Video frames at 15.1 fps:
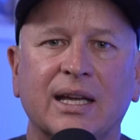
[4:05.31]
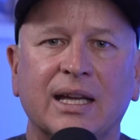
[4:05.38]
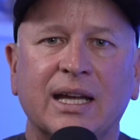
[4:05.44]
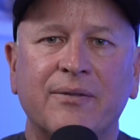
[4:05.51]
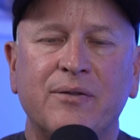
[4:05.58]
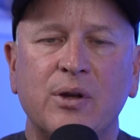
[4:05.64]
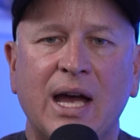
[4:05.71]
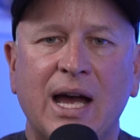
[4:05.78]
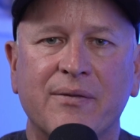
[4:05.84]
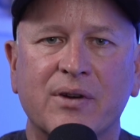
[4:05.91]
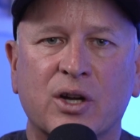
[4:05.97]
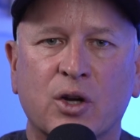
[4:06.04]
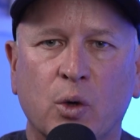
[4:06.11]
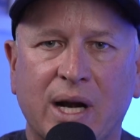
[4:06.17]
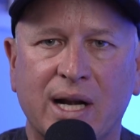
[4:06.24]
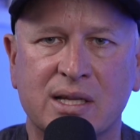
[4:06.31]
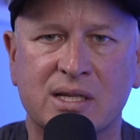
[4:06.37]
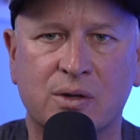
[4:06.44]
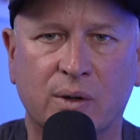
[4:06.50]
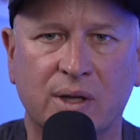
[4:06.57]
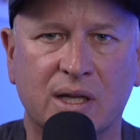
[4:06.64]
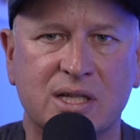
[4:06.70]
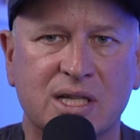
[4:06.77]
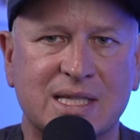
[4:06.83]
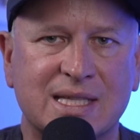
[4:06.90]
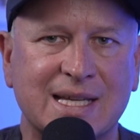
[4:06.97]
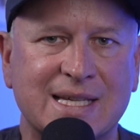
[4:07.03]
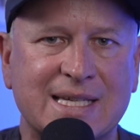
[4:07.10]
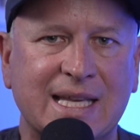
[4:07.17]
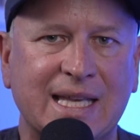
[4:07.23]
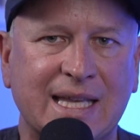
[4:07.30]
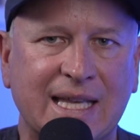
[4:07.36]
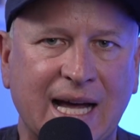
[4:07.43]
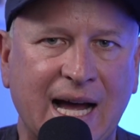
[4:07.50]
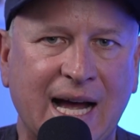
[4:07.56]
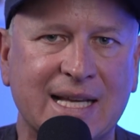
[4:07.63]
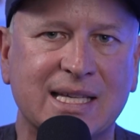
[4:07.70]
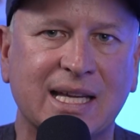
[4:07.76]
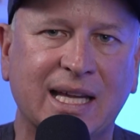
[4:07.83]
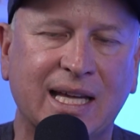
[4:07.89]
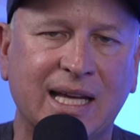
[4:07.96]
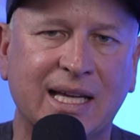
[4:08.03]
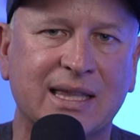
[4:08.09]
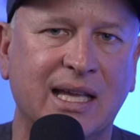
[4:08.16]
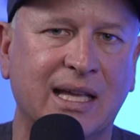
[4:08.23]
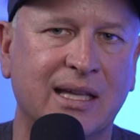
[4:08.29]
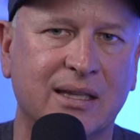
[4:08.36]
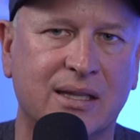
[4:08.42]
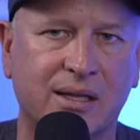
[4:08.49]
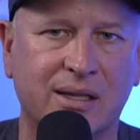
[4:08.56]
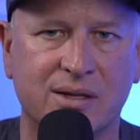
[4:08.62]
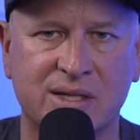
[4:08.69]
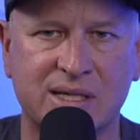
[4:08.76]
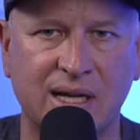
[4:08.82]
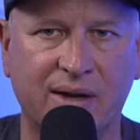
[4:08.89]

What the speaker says: If you have a credit score that just does not hit into those